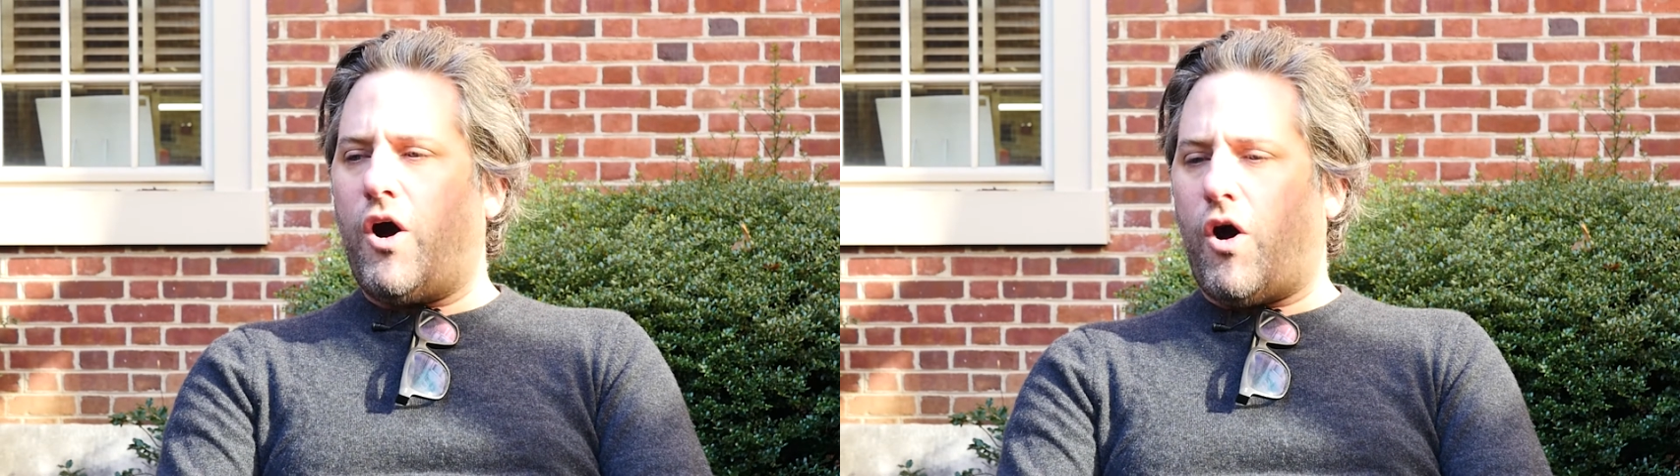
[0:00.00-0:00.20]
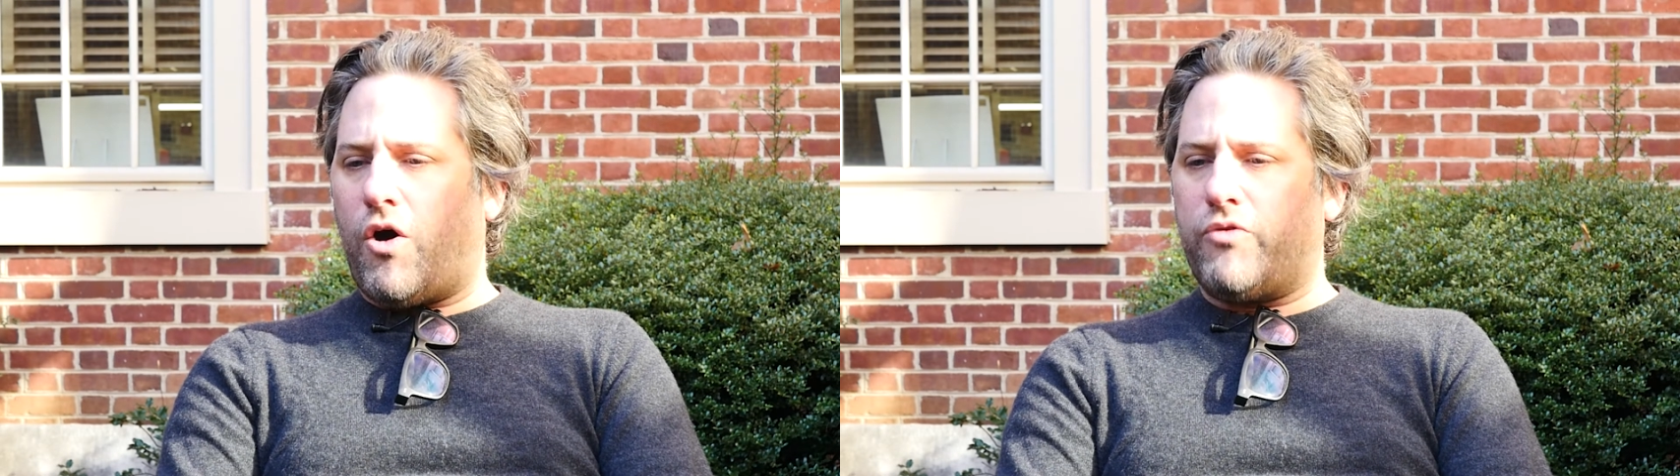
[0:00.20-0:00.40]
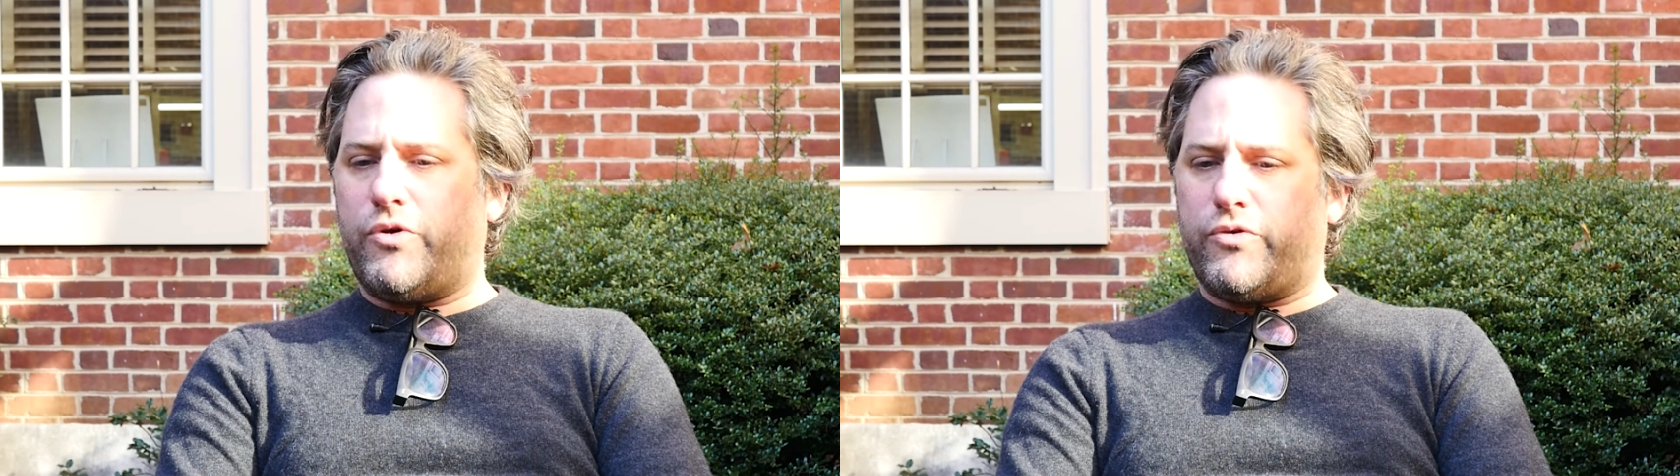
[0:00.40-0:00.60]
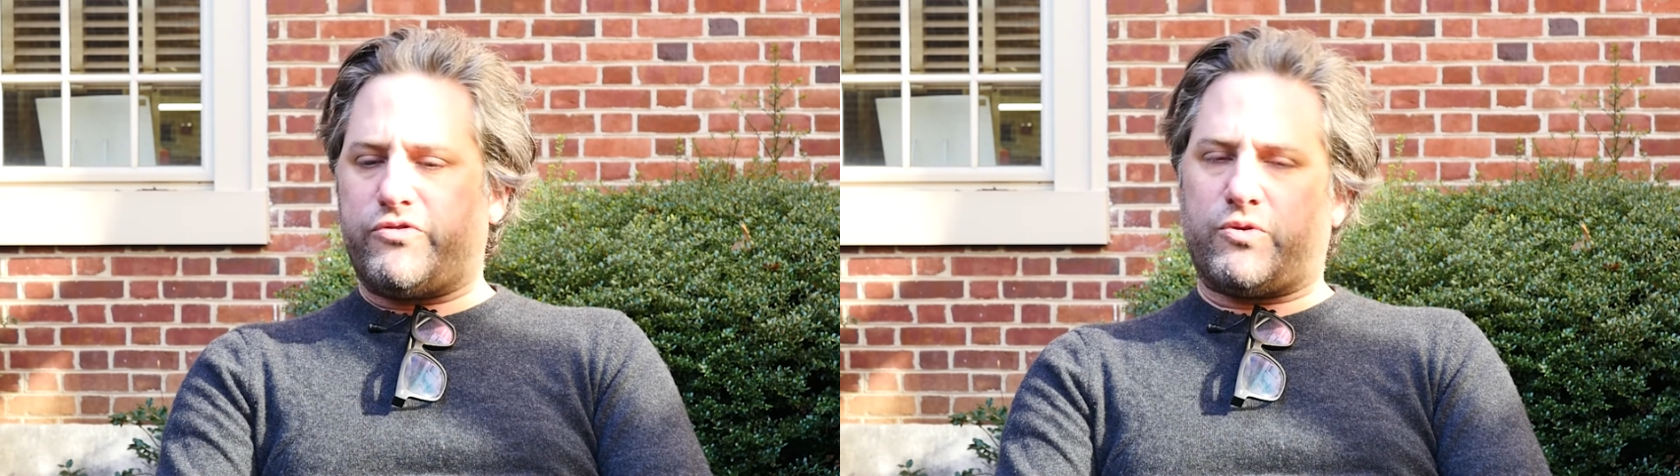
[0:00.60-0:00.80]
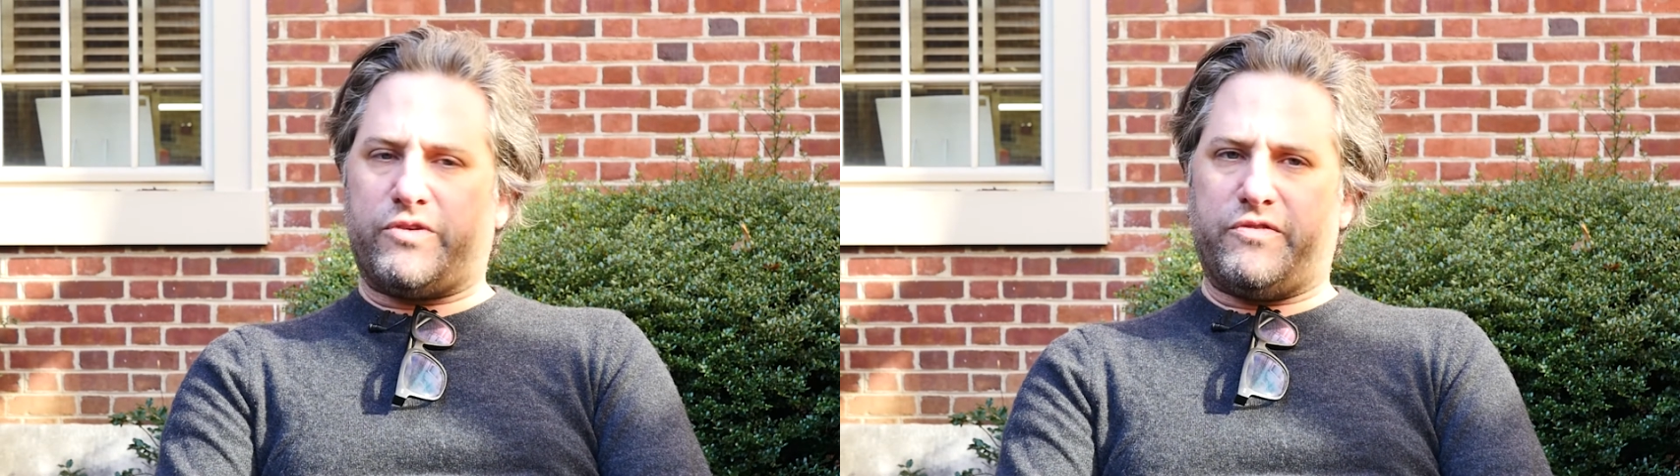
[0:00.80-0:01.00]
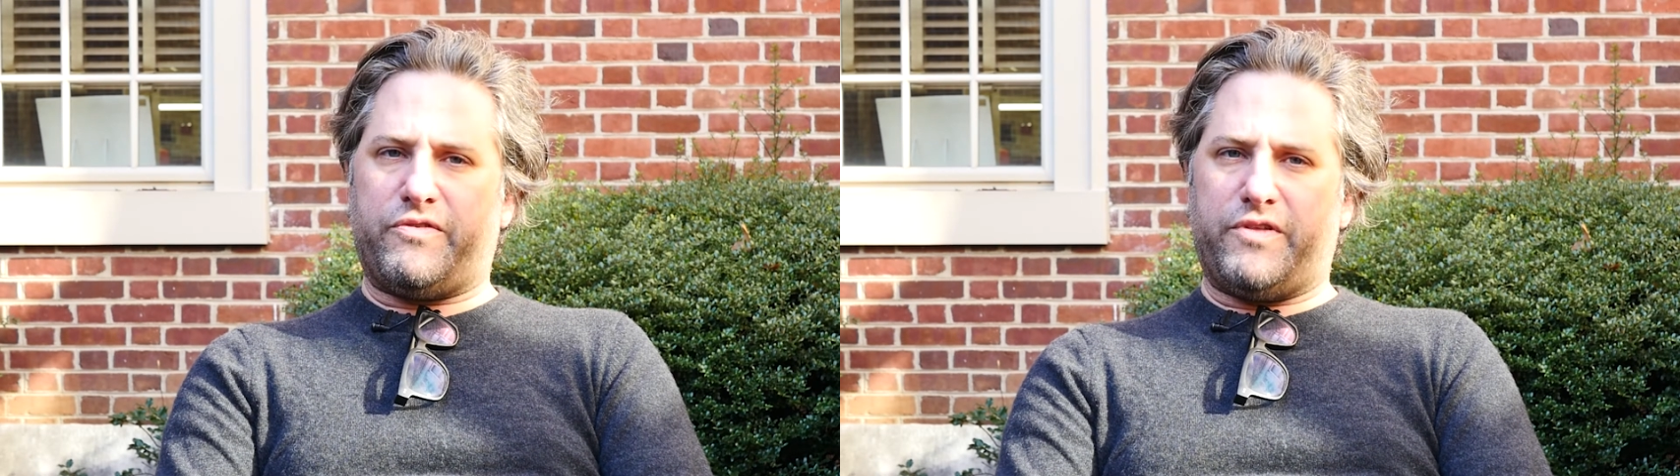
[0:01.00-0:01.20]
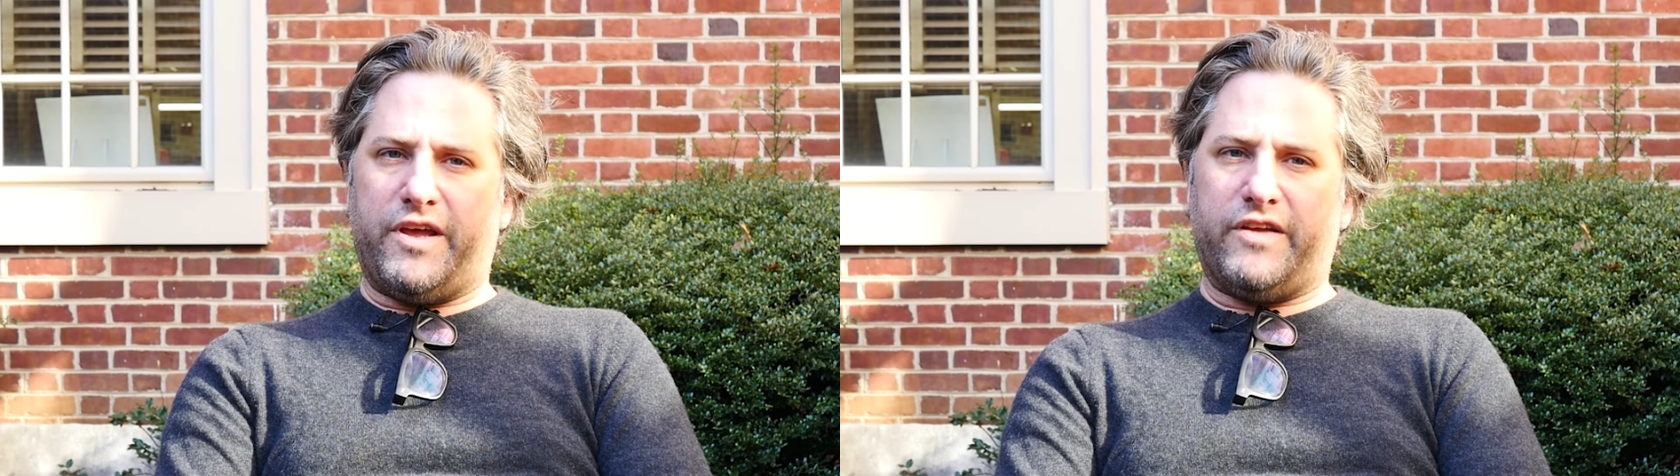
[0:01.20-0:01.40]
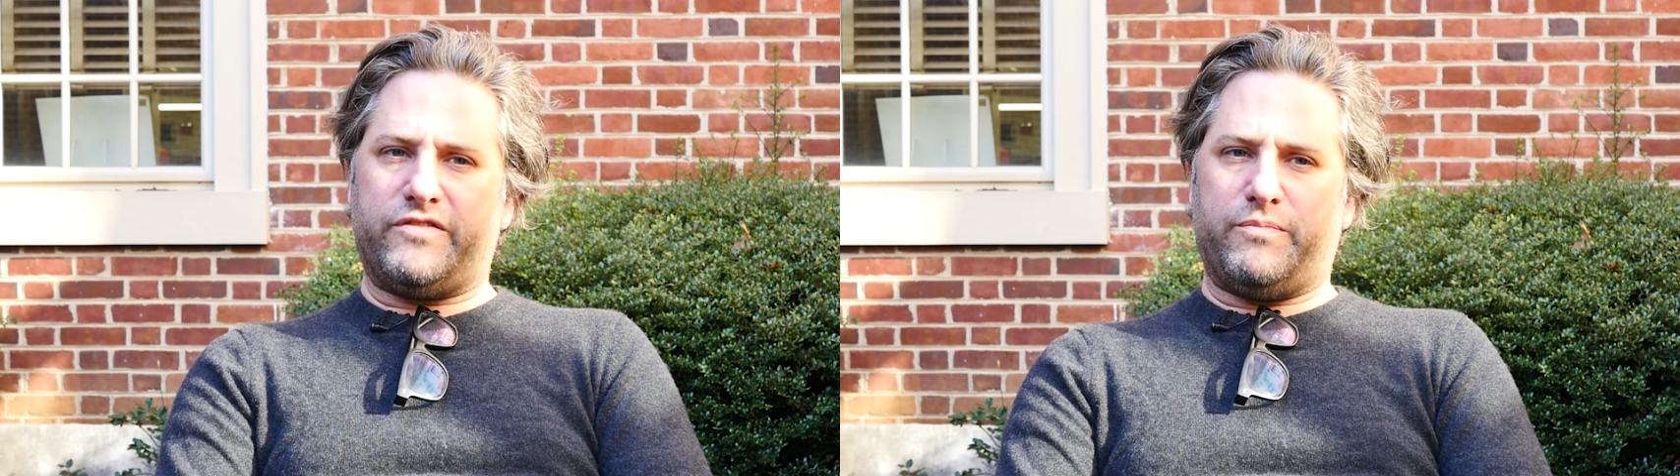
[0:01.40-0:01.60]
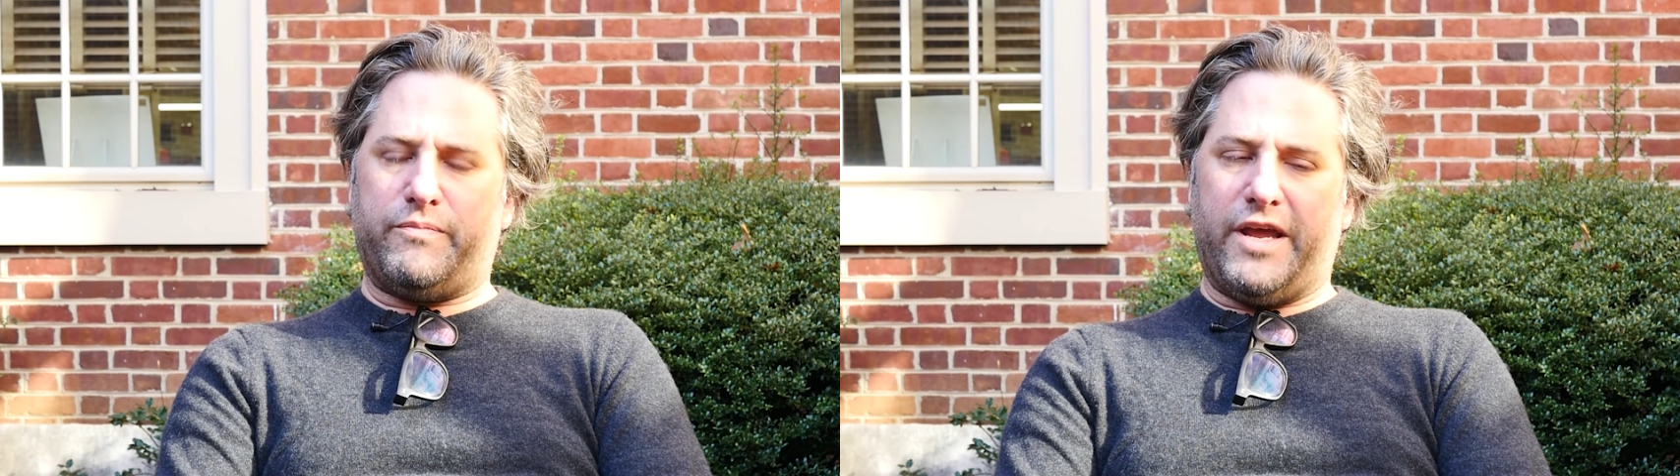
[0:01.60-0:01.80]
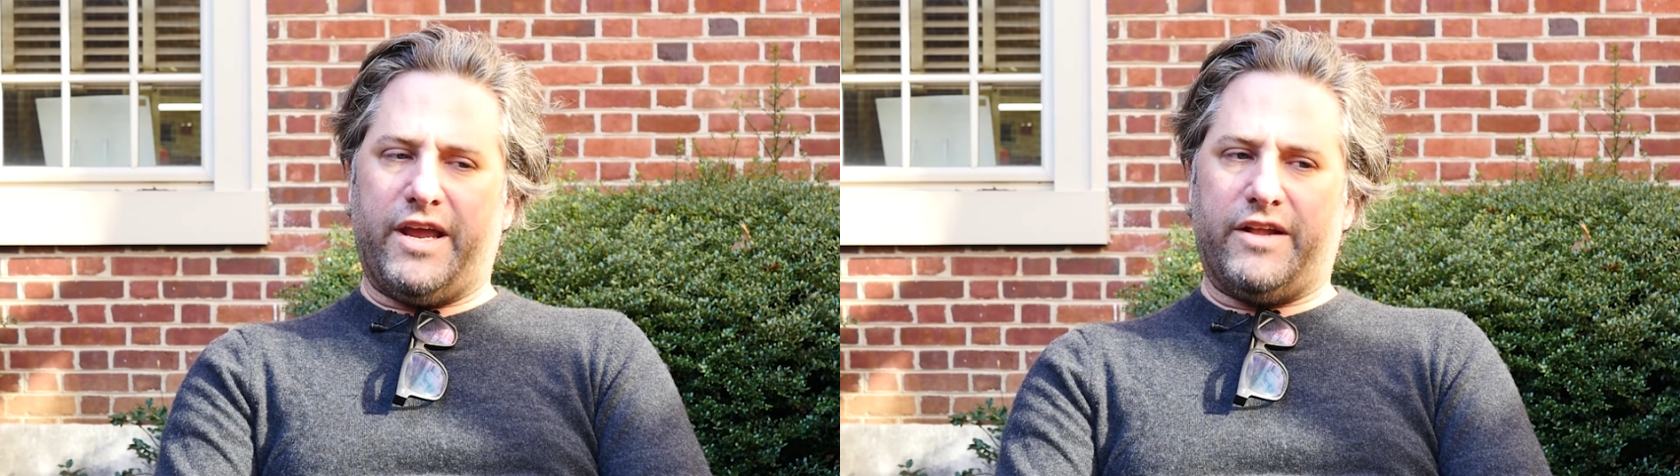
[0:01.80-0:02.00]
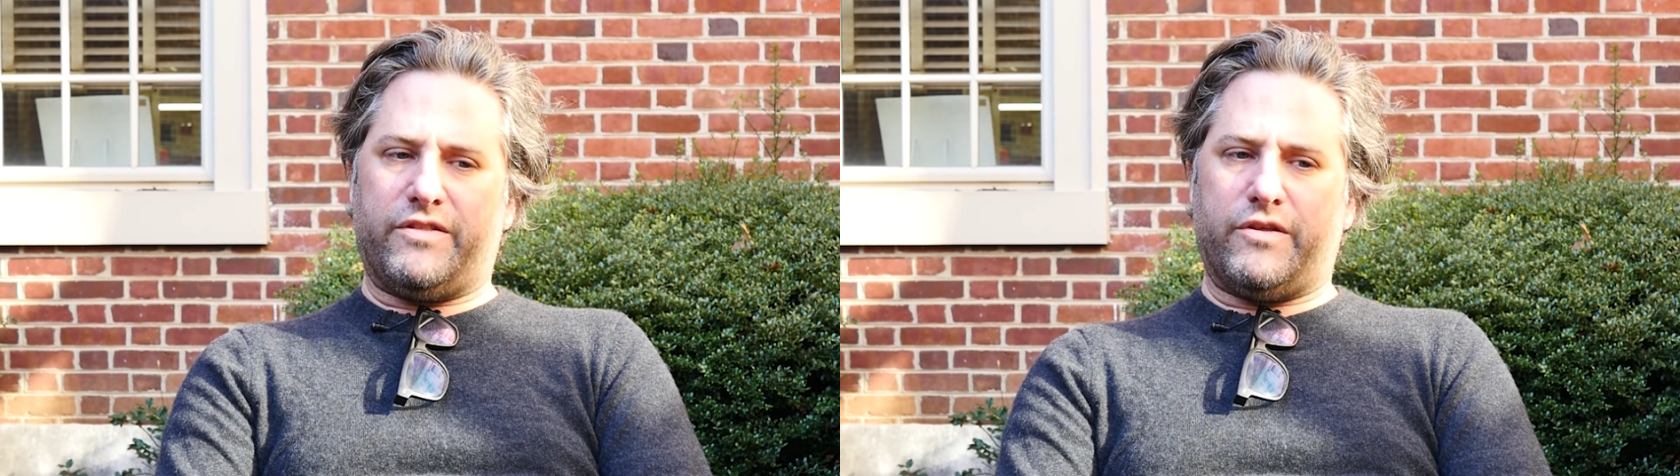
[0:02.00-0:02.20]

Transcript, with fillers: All those sorts of things made